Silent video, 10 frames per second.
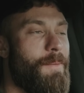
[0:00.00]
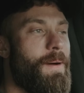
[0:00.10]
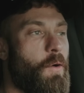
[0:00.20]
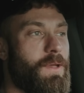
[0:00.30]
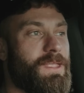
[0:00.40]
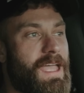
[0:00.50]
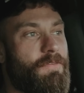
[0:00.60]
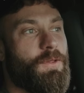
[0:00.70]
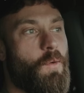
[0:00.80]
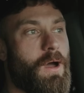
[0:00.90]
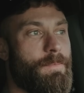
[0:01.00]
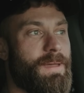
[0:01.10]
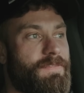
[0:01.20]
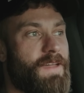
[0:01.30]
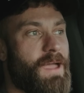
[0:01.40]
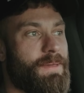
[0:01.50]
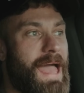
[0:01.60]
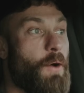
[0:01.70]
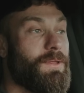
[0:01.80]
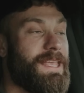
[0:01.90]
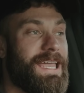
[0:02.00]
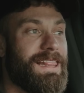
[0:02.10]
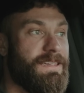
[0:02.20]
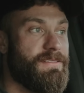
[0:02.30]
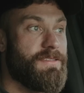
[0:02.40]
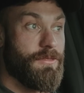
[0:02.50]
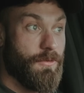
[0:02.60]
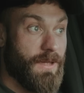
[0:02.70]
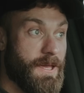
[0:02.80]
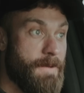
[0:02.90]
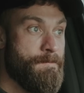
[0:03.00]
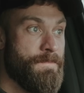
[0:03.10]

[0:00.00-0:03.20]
But we definitely want a big family. I would like at least three.